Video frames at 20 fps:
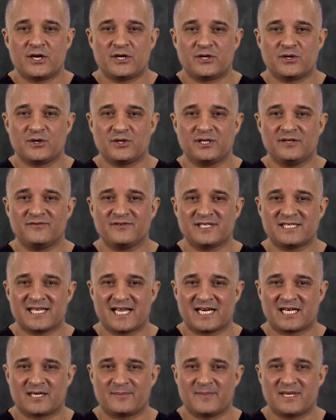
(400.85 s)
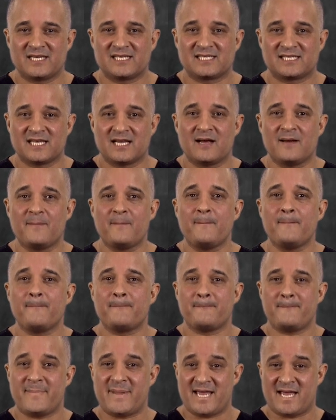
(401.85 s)
During the vasectomy,
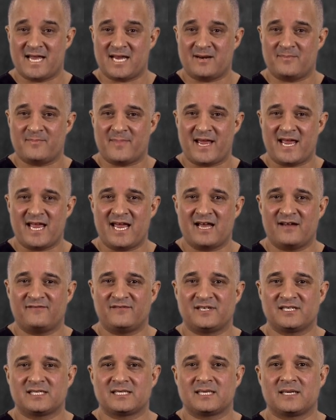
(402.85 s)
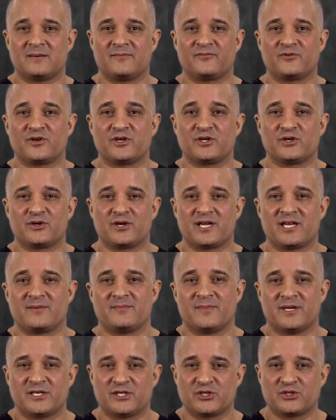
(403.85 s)
some men may have discomfort during
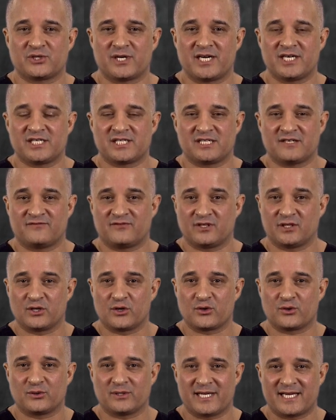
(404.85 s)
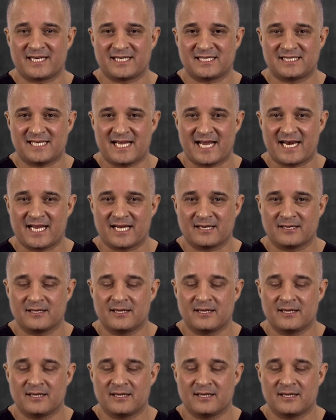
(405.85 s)
administration of the local anesthetic.